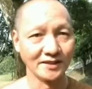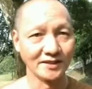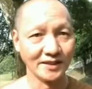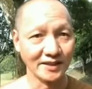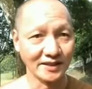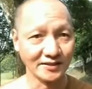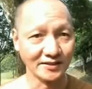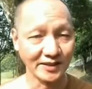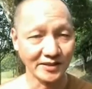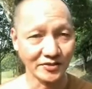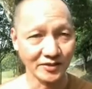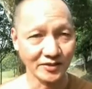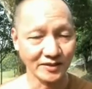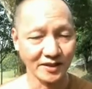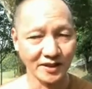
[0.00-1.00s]
second
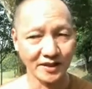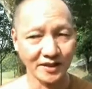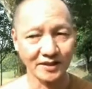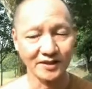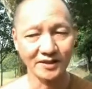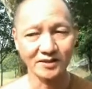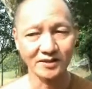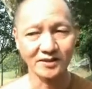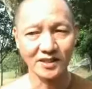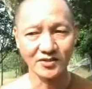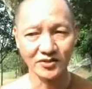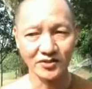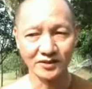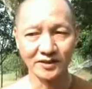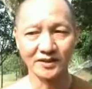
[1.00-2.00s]
session. Third
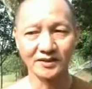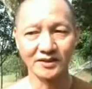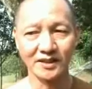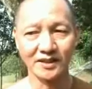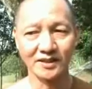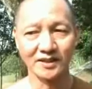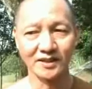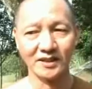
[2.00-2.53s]
session is